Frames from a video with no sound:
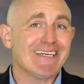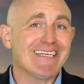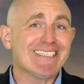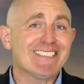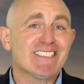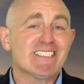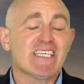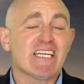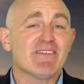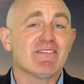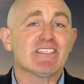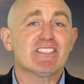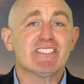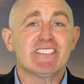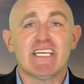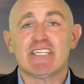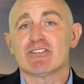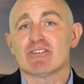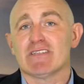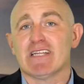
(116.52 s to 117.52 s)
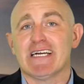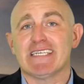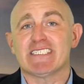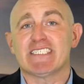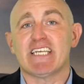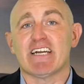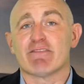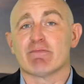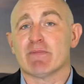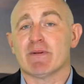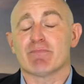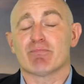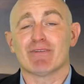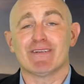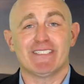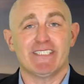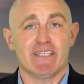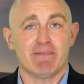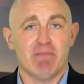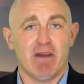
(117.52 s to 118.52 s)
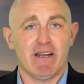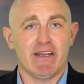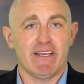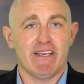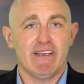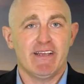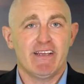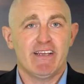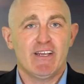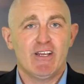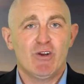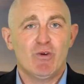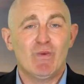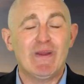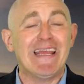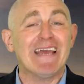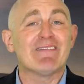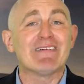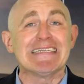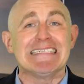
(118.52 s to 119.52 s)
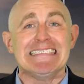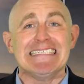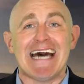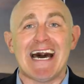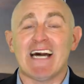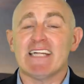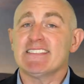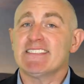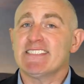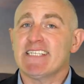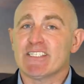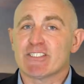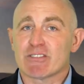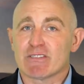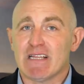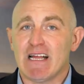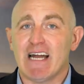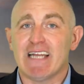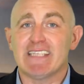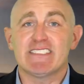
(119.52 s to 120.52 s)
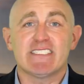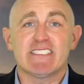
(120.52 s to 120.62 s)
instead of a centralized government printing money, we have a non-centralized